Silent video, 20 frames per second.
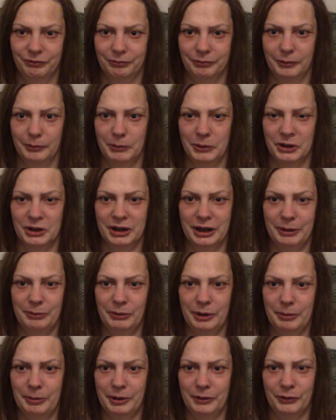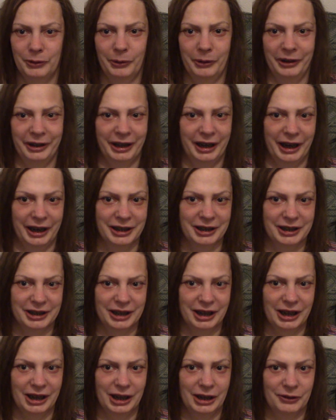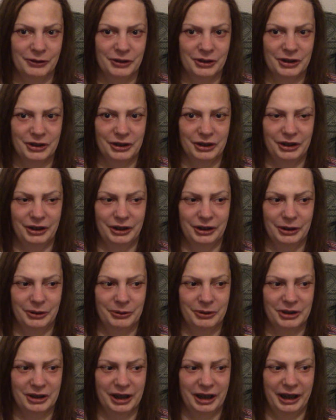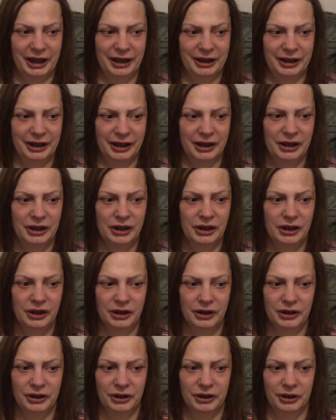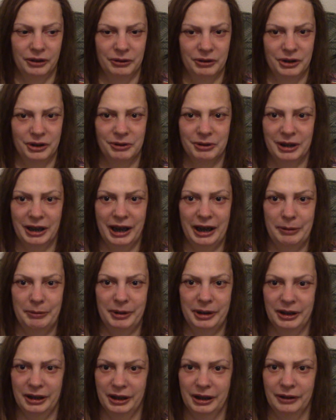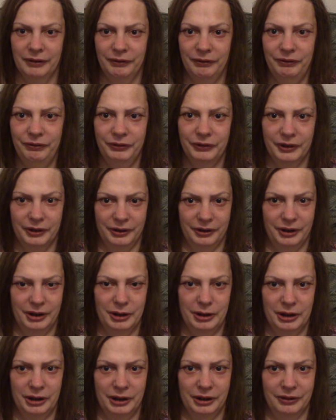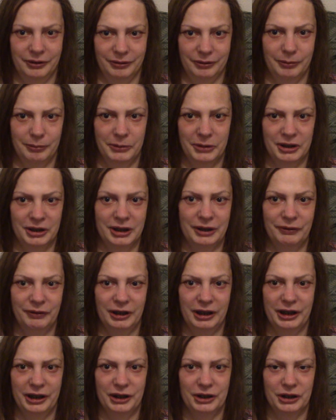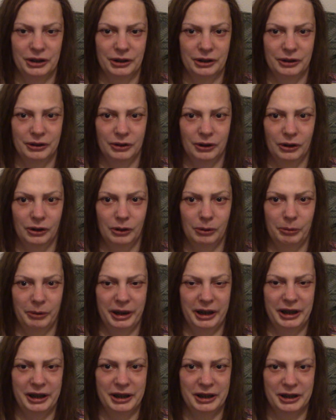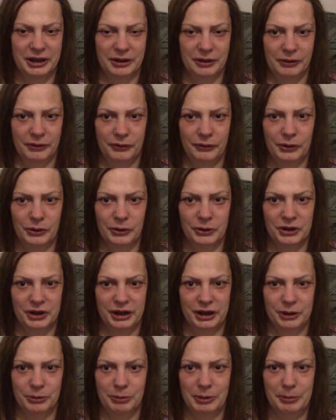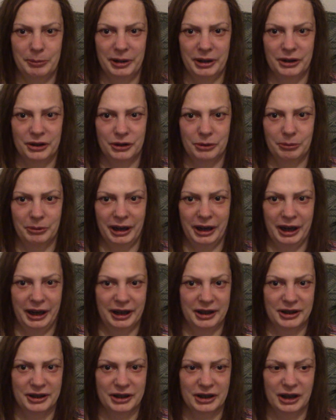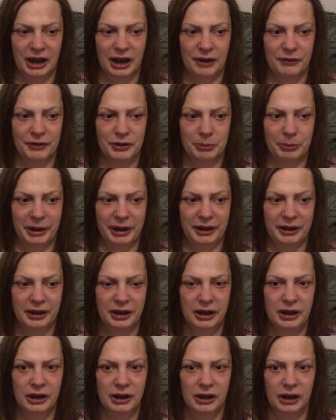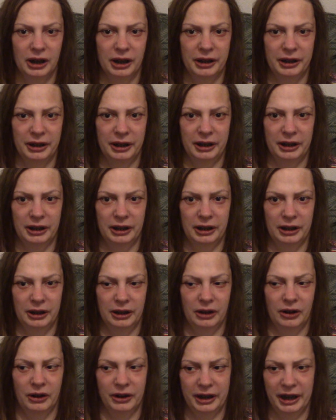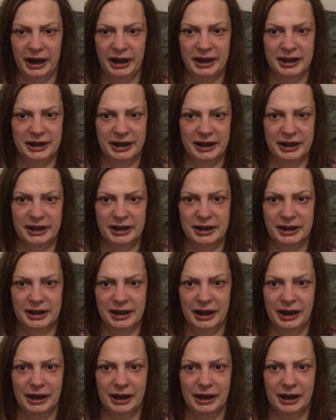Muslim women for wearing headscarves, you know, saying that, you know, she's claiming that the Muslim religion always forces women to wear headscarves when, and you know, in a lot of cases